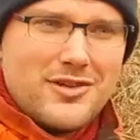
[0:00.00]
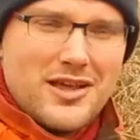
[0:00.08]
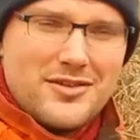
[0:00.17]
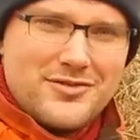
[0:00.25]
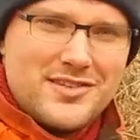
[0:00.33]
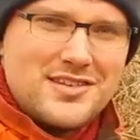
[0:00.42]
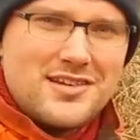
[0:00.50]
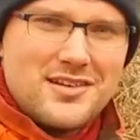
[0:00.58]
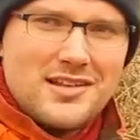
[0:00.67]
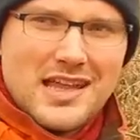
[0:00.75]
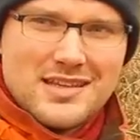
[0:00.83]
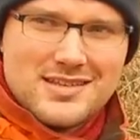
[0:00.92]
uh,
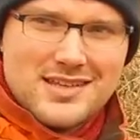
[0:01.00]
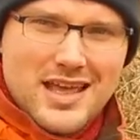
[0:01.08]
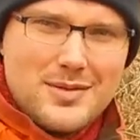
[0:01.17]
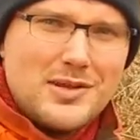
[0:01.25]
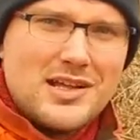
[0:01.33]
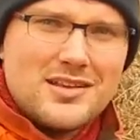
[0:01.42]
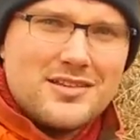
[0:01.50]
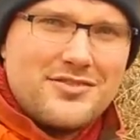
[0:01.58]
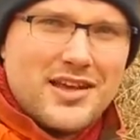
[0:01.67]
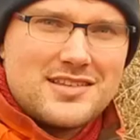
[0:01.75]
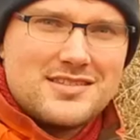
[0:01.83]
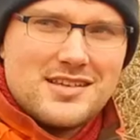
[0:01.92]
physical and chemical
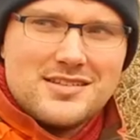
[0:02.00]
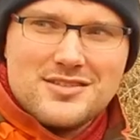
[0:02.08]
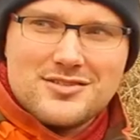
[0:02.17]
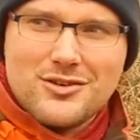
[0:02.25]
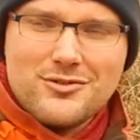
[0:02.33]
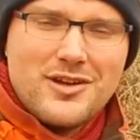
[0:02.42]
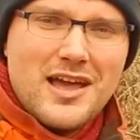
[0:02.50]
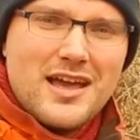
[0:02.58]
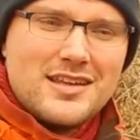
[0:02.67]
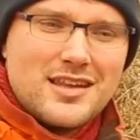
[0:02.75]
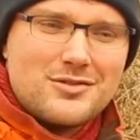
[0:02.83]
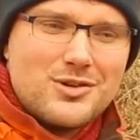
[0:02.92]
effects in the stove
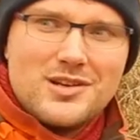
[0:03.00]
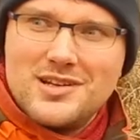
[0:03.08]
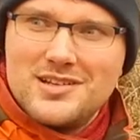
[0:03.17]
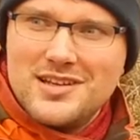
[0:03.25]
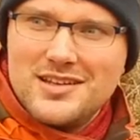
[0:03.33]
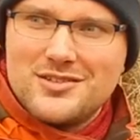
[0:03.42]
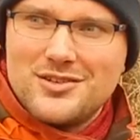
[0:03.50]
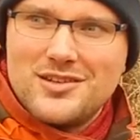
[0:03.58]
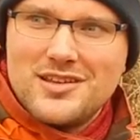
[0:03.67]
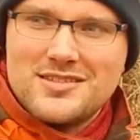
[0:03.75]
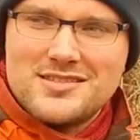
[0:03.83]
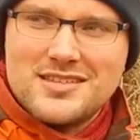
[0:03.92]
that really lead to
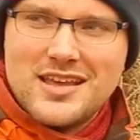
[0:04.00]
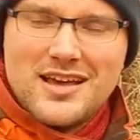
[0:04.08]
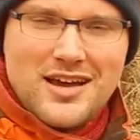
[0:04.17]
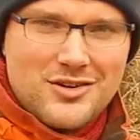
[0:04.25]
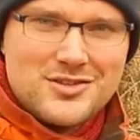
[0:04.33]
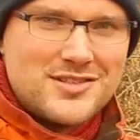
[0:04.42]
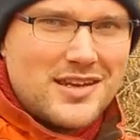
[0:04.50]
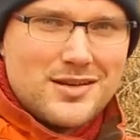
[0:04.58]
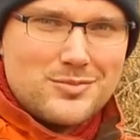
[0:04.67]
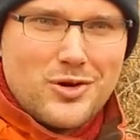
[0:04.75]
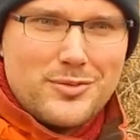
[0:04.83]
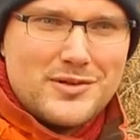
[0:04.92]
these uh,
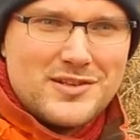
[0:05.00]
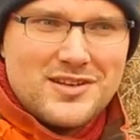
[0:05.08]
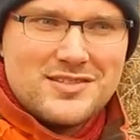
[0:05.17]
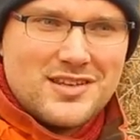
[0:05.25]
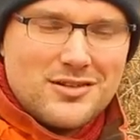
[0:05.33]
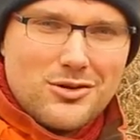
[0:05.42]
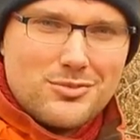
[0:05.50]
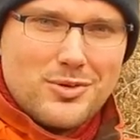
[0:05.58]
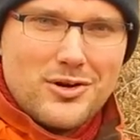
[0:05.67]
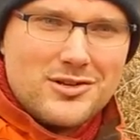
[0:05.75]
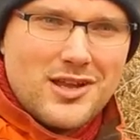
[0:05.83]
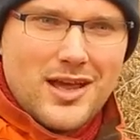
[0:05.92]
outstanding properties, the long
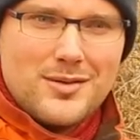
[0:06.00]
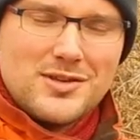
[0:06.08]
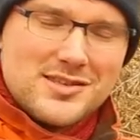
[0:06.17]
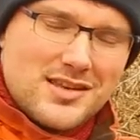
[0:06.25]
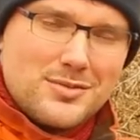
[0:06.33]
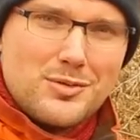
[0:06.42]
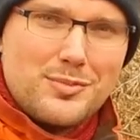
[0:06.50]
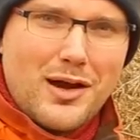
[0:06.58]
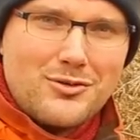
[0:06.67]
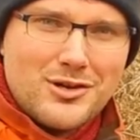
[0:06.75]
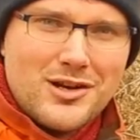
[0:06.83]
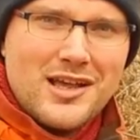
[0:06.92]
burn time, the stable
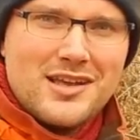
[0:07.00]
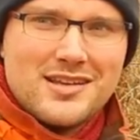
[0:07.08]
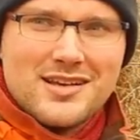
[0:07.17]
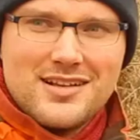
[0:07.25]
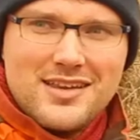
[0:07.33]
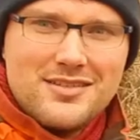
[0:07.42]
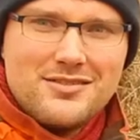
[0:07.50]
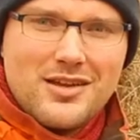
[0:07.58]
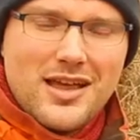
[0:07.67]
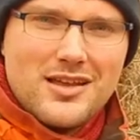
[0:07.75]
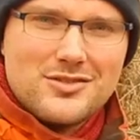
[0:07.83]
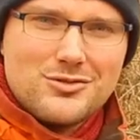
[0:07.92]
power, the clean,
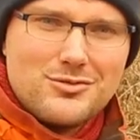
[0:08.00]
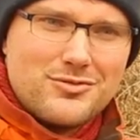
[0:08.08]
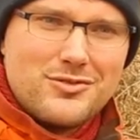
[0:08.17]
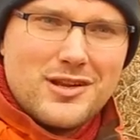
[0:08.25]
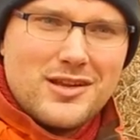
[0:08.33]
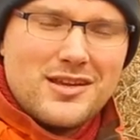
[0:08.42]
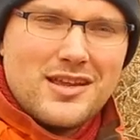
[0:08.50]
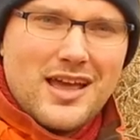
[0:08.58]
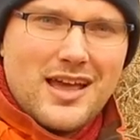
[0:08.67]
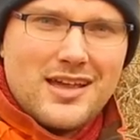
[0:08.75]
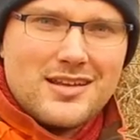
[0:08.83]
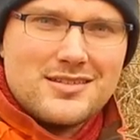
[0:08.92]
uh, soot-free
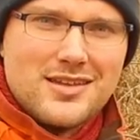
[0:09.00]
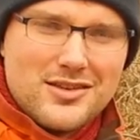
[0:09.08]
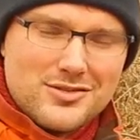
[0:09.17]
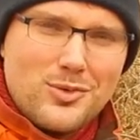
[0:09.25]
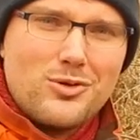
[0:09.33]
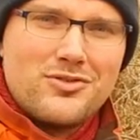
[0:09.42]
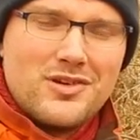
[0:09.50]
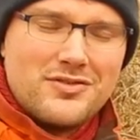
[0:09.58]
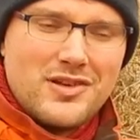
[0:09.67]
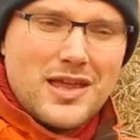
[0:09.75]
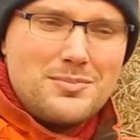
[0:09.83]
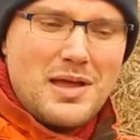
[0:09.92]
and uh, smoke-free
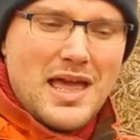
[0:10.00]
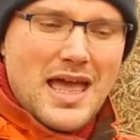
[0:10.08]
flame.